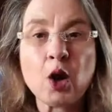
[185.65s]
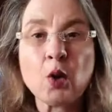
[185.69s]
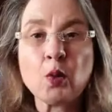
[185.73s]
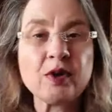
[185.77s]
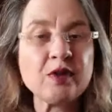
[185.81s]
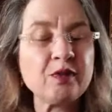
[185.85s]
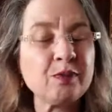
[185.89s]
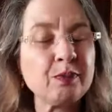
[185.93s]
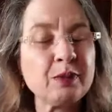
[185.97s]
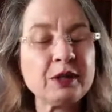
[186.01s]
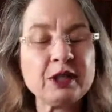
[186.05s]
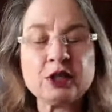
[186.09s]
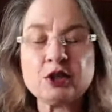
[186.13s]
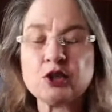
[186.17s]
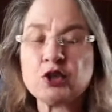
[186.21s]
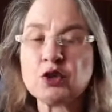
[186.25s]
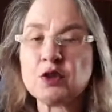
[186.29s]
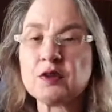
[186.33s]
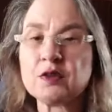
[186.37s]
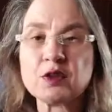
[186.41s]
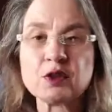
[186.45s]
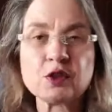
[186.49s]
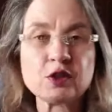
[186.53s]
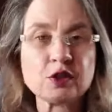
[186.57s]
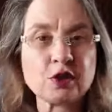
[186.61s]
We've been
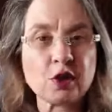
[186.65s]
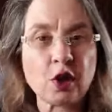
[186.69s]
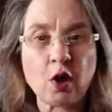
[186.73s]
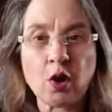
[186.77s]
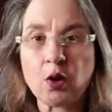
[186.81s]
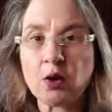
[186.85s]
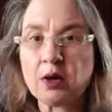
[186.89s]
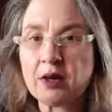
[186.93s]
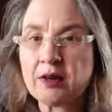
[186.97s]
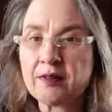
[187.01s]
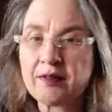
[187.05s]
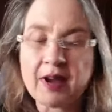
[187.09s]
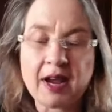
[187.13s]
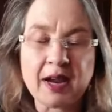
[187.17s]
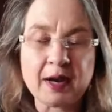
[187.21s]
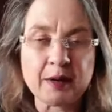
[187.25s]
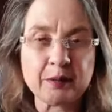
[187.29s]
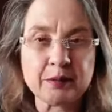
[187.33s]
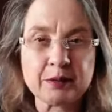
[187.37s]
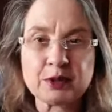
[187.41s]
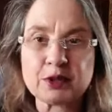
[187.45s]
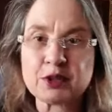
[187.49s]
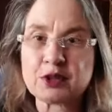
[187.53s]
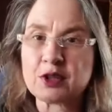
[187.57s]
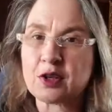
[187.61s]
doing this the whole of
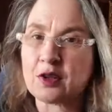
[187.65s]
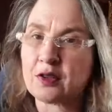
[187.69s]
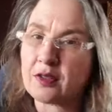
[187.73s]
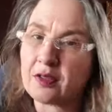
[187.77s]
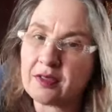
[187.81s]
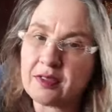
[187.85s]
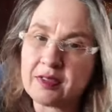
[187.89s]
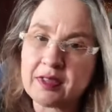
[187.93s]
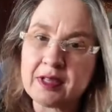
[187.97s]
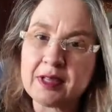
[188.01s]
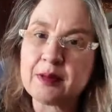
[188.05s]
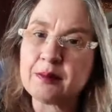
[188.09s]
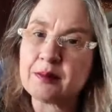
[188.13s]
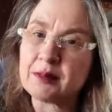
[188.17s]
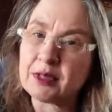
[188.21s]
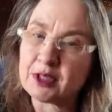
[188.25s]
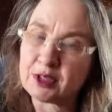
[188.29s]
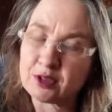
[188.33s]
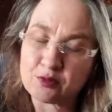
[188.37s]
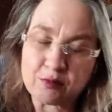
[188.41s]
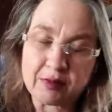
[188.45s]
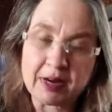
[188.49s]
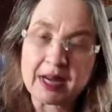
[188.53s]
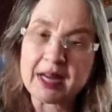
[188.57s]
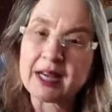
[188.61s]
April, so the theme
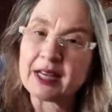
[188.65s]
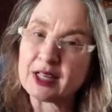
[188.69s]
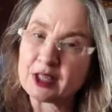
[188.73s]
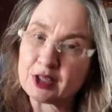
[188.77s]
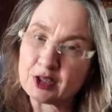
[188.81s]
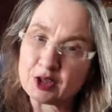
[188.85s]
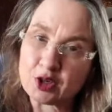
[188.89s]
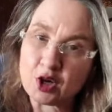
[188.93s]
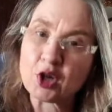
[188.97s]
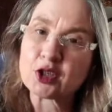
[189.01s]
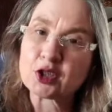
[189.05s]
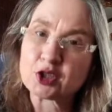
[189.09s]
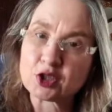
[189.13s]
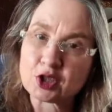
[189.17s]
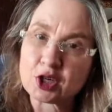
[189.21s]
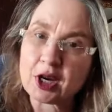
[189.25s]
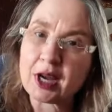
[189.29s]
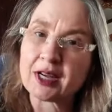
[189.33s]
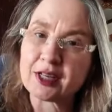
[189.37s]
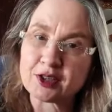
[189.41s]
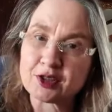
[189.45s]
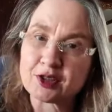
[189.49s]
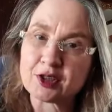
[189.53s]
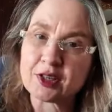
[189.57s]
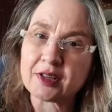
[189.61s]
is really not
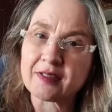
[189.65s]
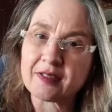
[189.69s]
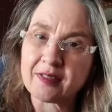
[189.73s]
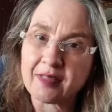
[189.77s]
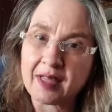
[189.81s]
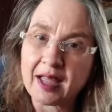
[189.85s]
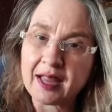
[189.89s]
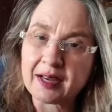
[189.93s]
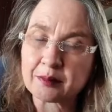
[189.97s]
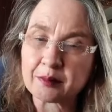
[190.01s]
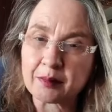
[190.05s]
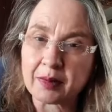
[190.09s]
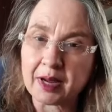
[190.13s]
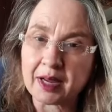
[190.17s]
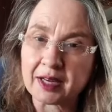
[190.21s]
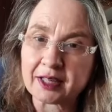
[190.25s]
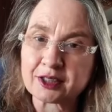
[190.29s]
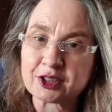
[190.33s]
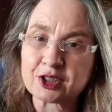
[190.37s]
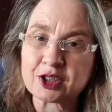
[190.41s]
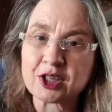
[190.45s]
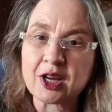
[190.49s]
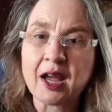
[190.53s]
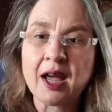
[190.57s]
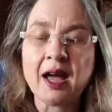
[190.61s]
changing that
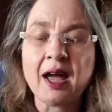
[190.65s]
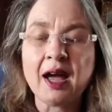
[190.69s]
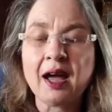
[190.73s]
much.